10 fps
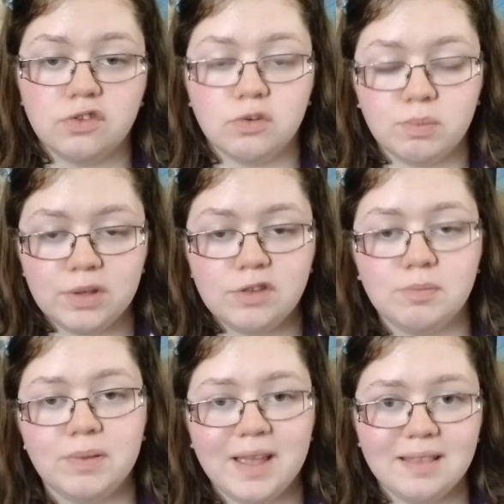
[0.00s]
So please
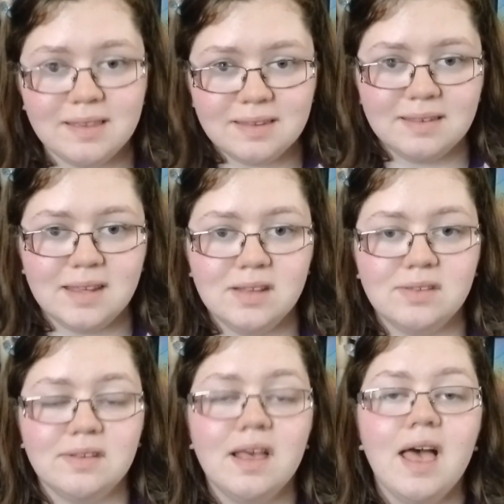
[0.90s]
plant the
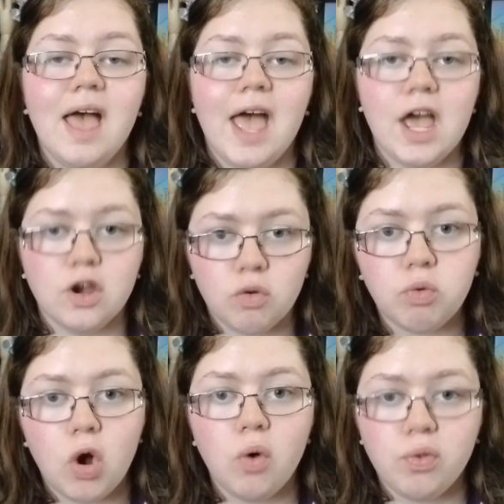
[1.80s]
seeds and
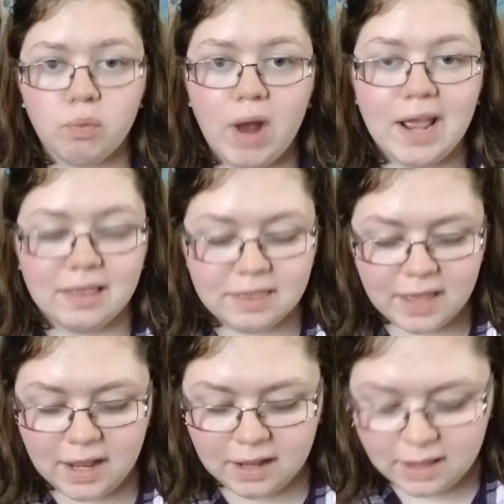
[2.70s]
grow the right thing.